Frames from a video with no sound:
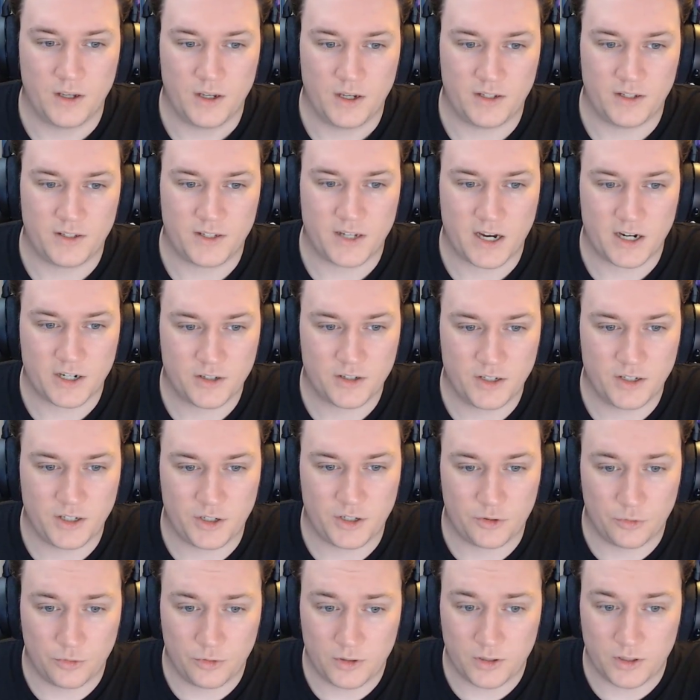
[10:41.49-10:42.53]
It's actually
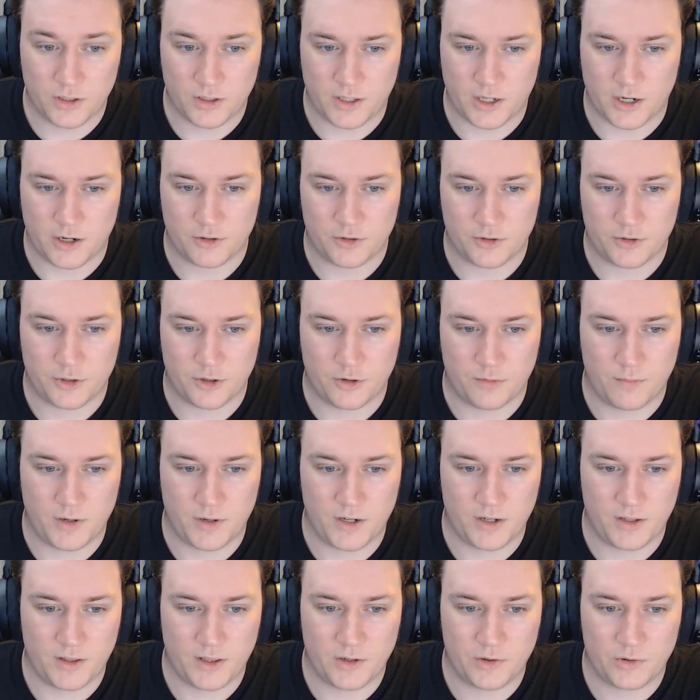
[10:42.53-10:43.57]
good that there are so
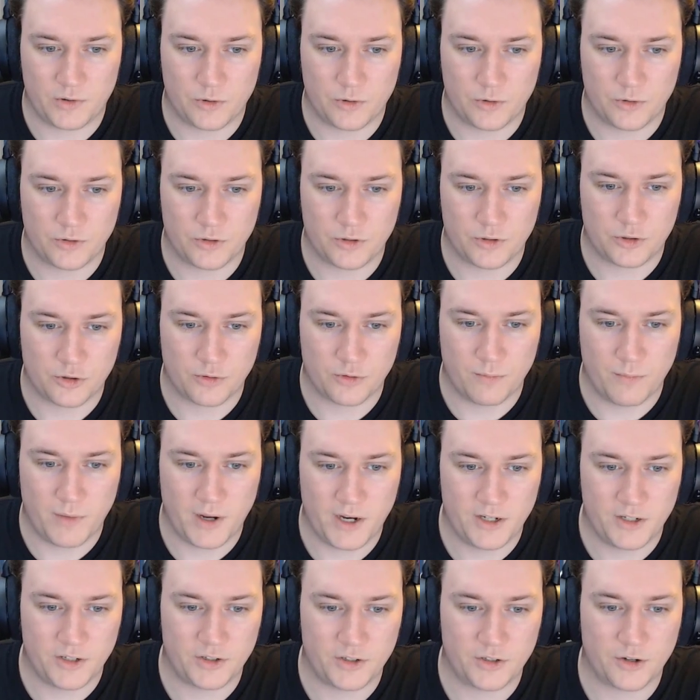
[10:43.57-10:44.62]
many. They'll cause a
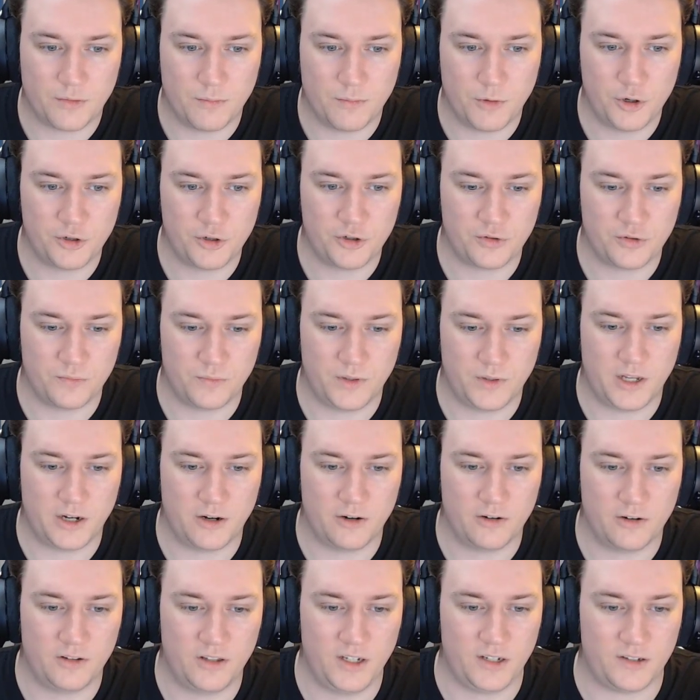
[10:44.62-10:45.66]
tremendous commotion when they're
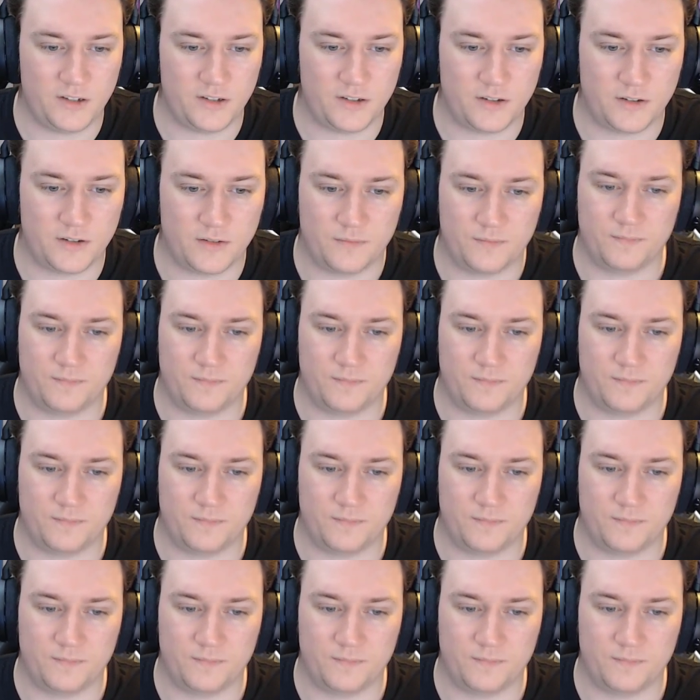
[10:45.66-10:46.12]
released.